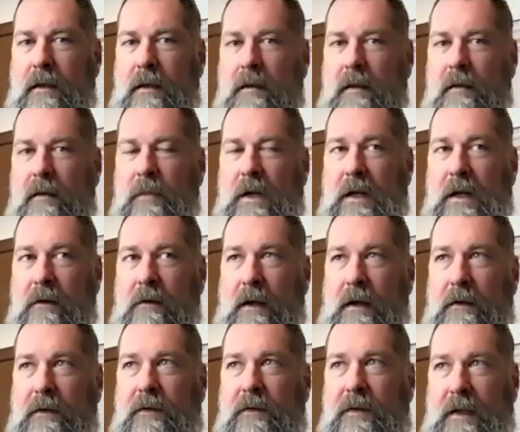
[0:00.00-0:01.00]
the
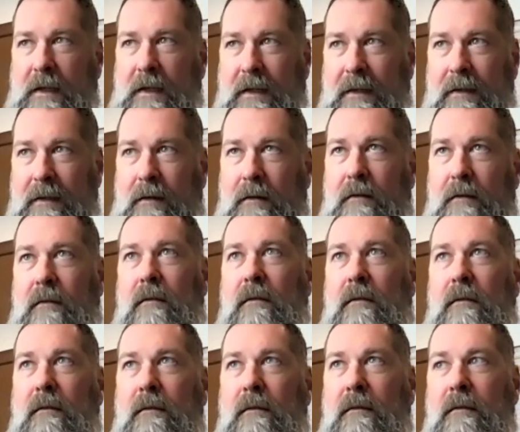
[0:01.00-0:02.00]
meteorites seeded
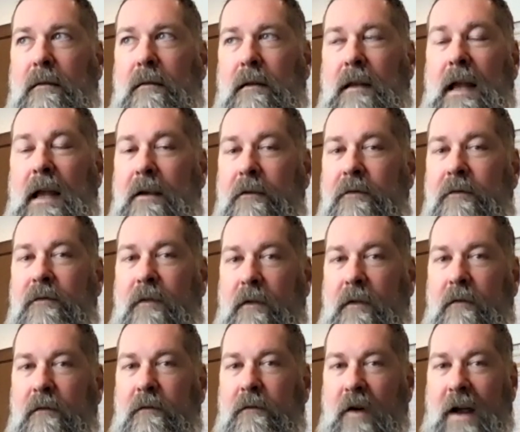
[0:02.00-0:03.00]
life
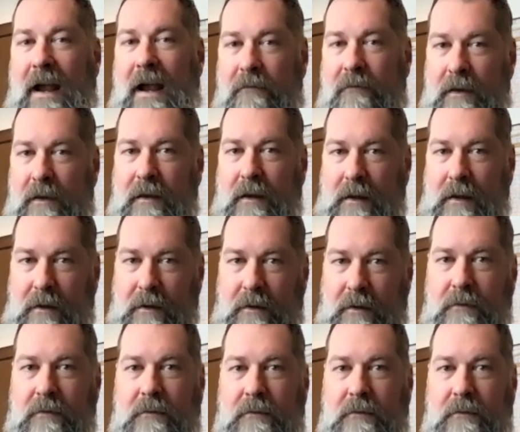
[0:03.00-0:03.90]
for everything here.